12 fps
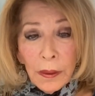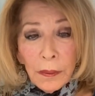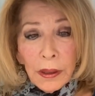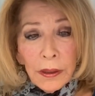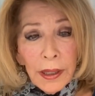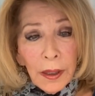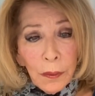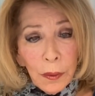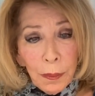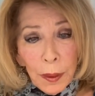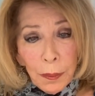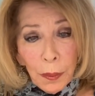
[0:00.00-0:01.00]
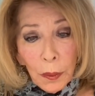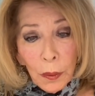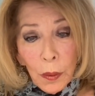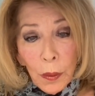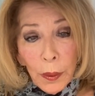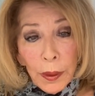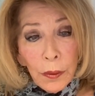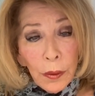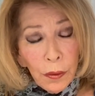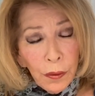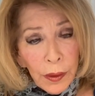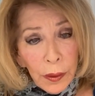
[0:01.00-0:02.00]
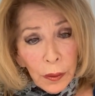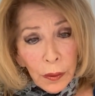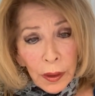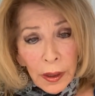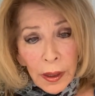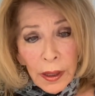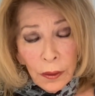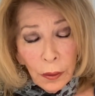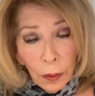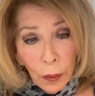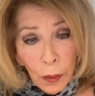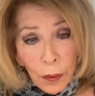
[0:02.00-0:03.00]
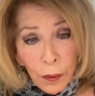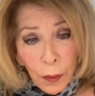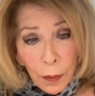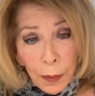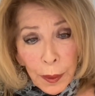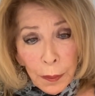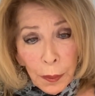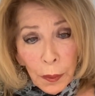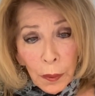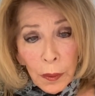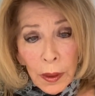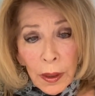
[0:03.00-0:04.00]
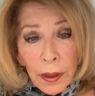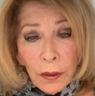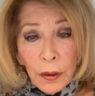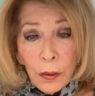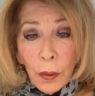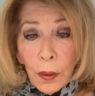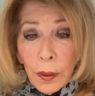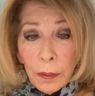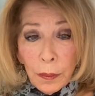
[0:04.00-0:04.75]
connect with people who are in your field, to learn from people, to join